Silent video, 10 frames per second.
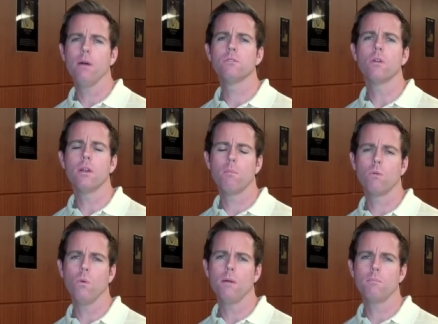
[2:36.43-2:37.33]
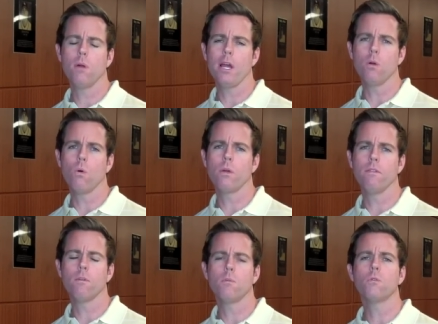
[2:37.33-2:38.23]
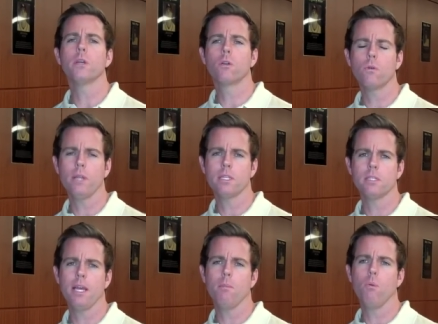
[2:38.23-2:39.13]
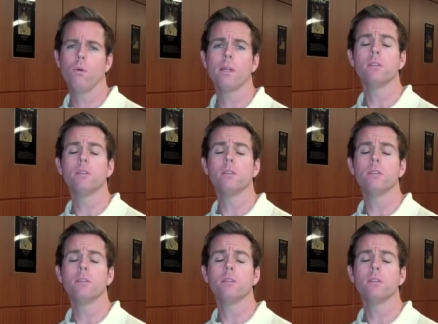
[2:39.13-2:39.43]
That was our number one priority from a recruiting standpoint.